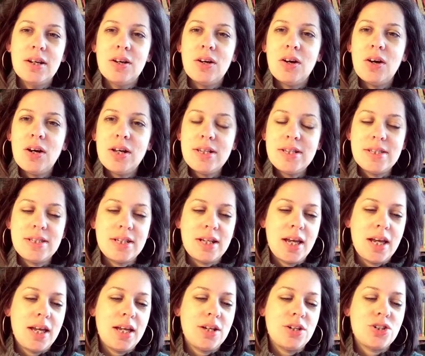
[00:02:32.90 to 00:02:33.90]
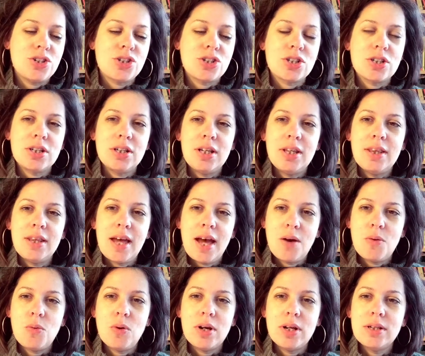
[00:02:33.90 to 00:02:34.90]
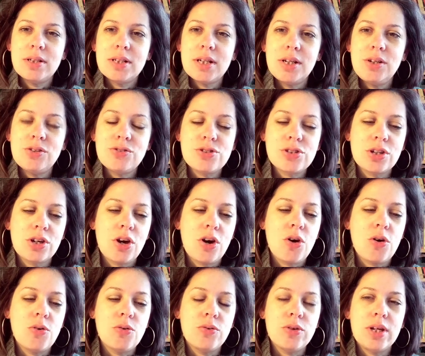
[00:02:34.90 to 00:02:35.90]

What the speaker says: on stage in that one 10 years ago